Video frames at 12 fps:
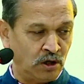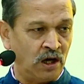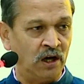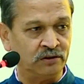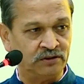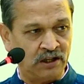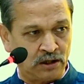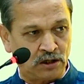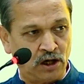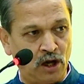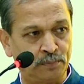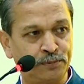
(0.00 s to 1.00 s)
or their
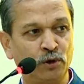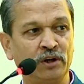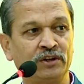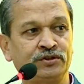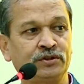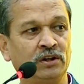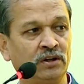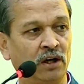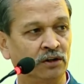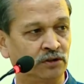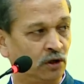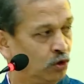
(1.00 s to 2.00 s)
corporation
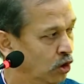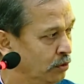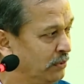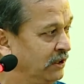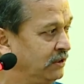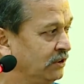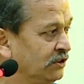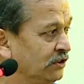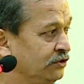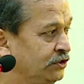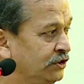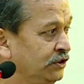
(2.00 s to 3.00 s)
or the government
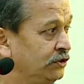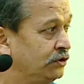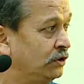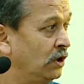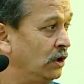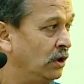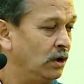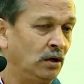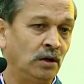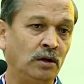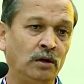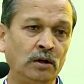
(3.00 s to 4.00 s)
agencies
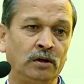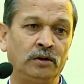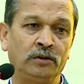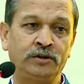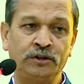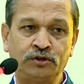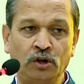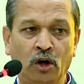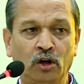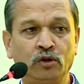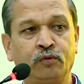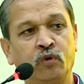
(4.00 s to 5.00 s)

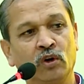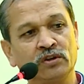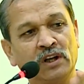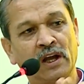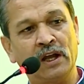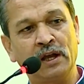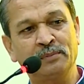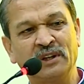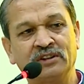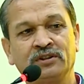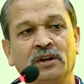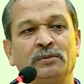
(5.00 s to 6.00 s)
reserved for the
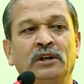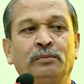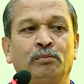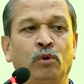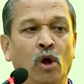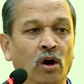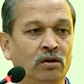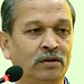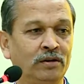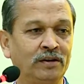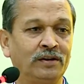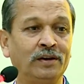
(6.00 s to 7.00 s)
MSME block,
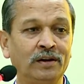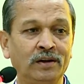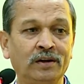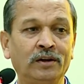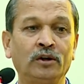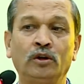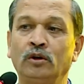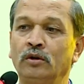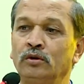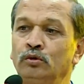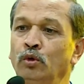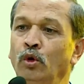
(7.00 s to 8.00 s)

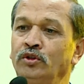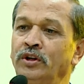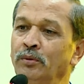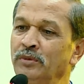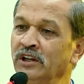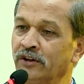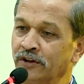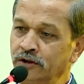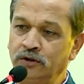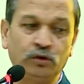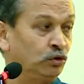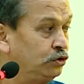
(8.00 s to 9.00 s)
those have been
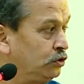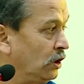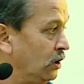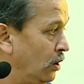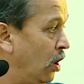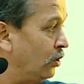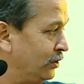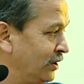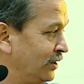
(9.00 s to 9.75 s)
reduced a lot.